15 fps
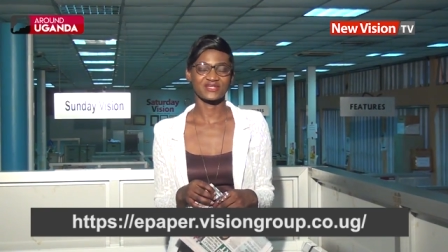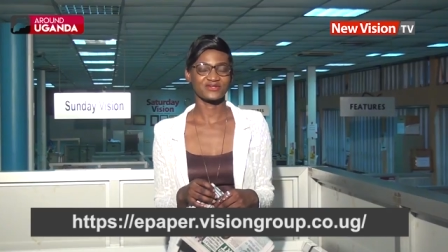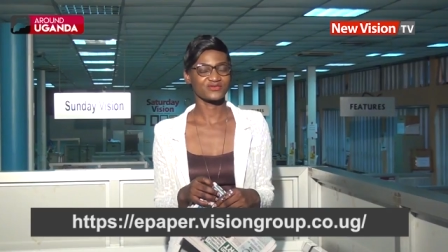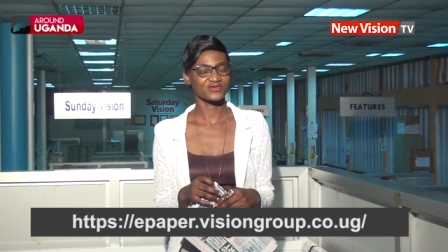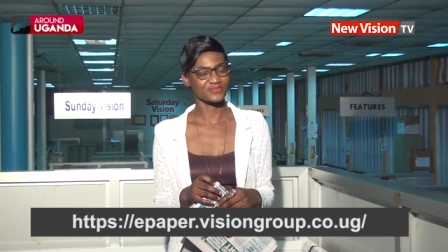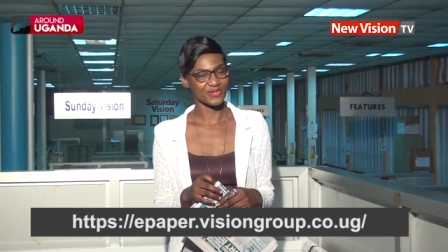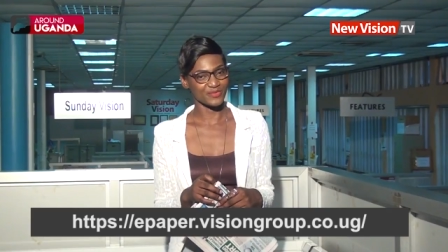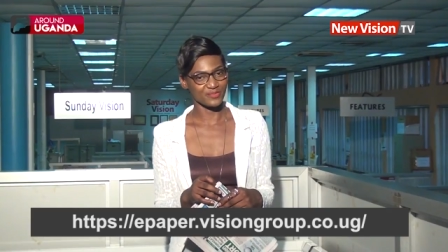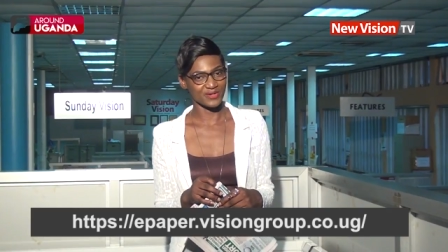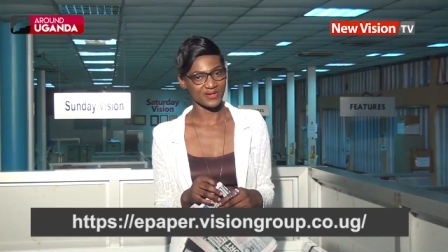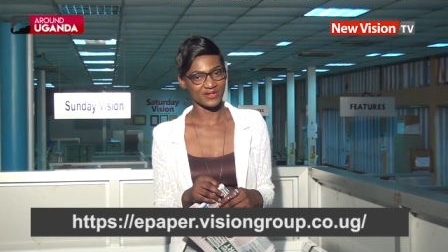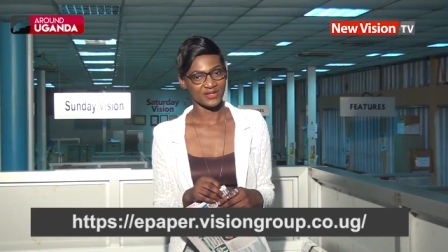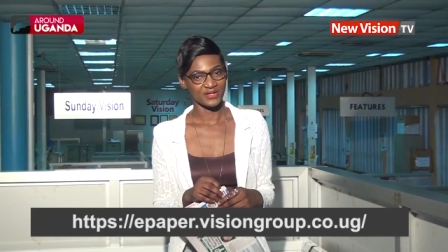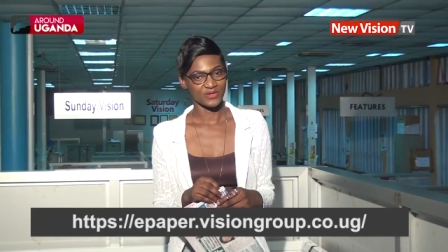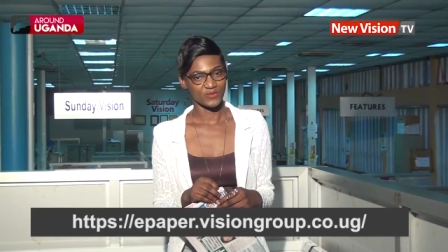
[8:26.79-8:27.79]
And
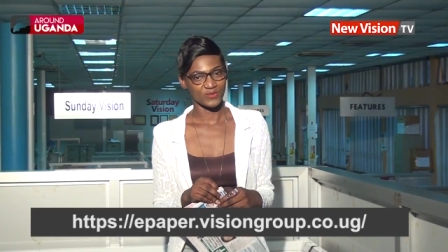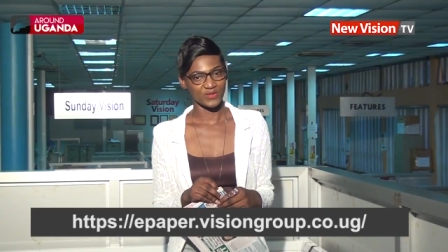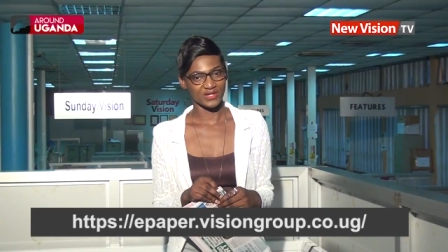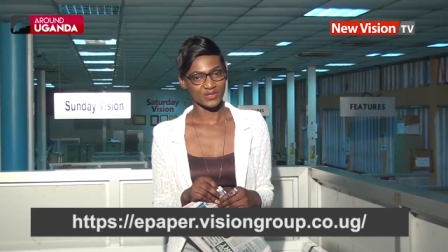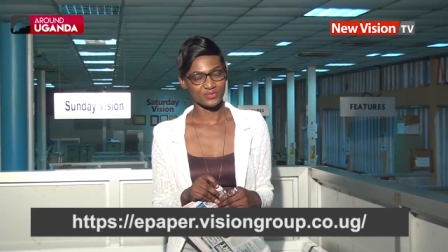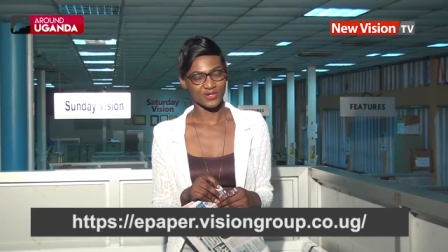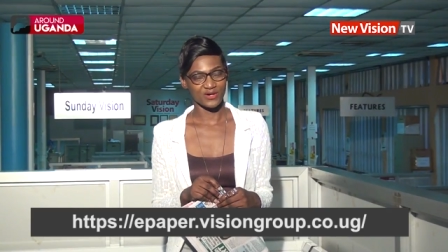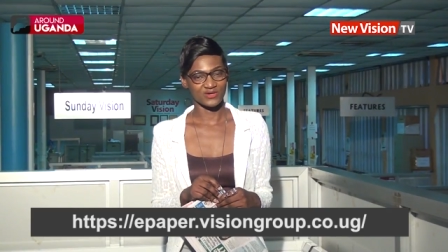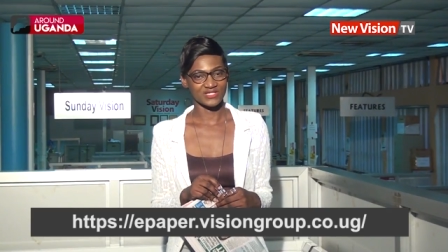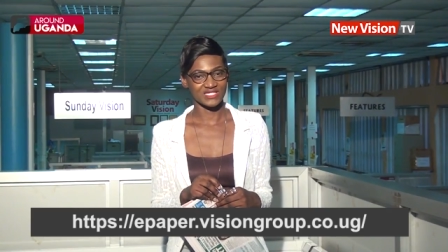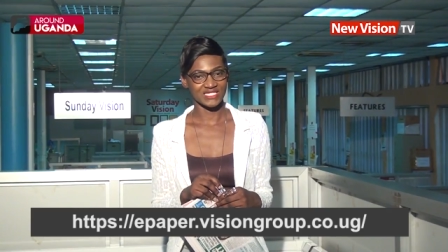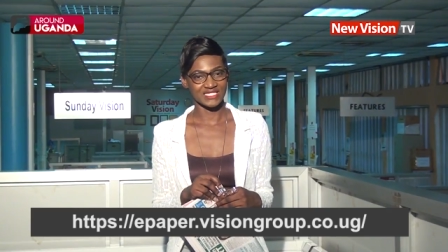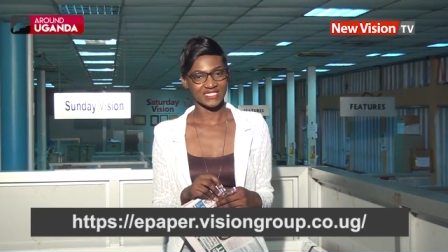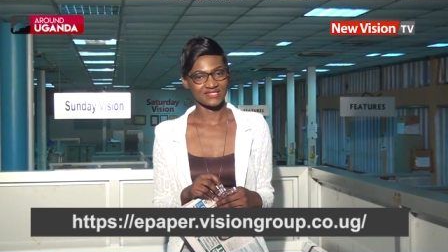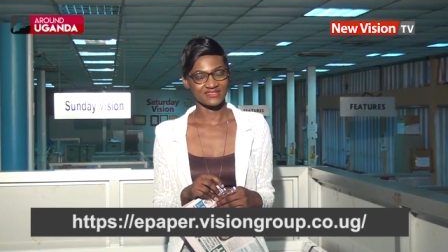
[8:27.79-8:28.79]
remember, we are
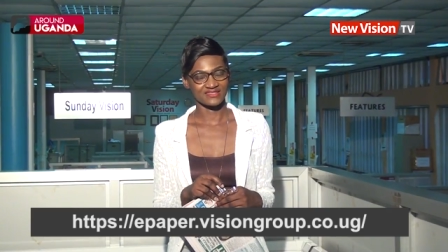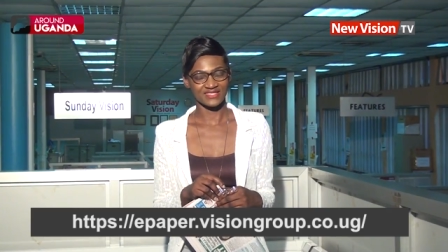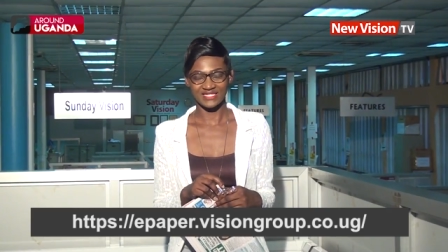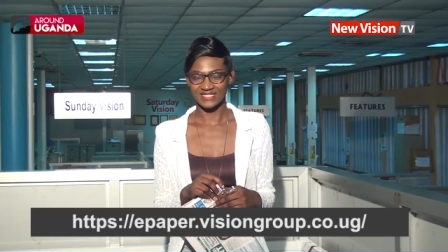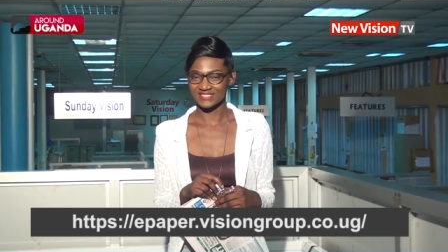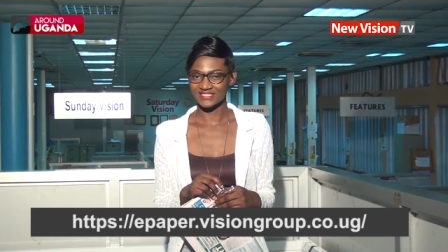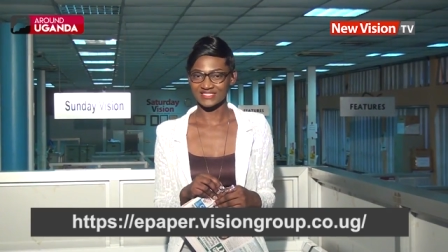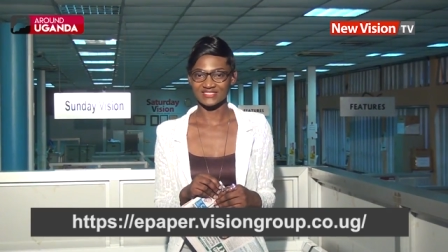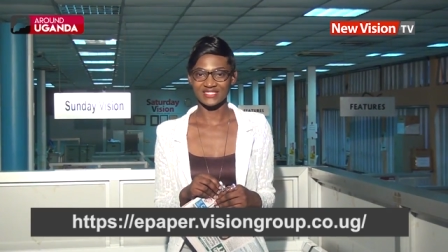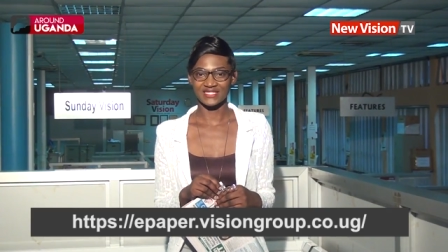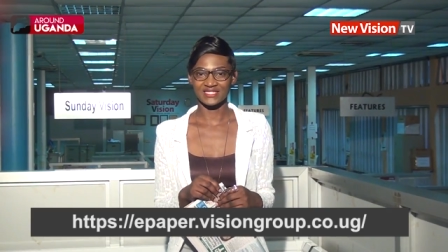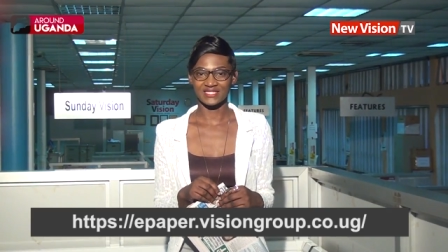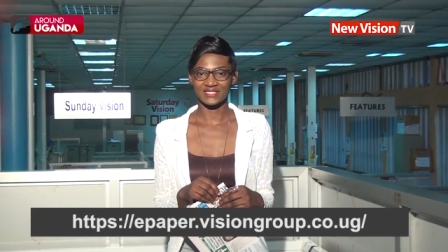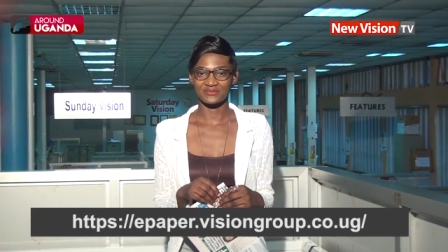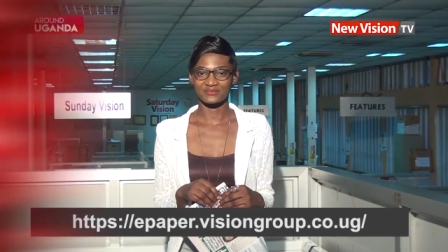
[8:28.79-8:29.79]
proudly the leading
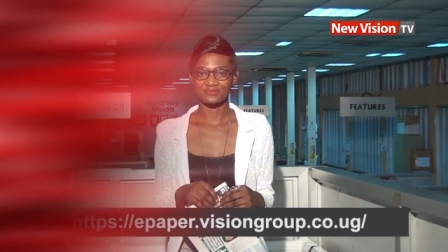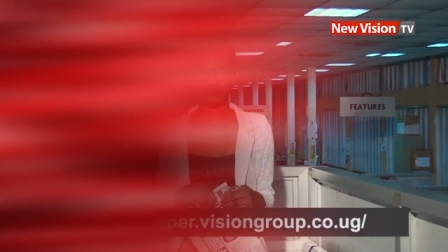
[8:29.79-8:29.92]
daily.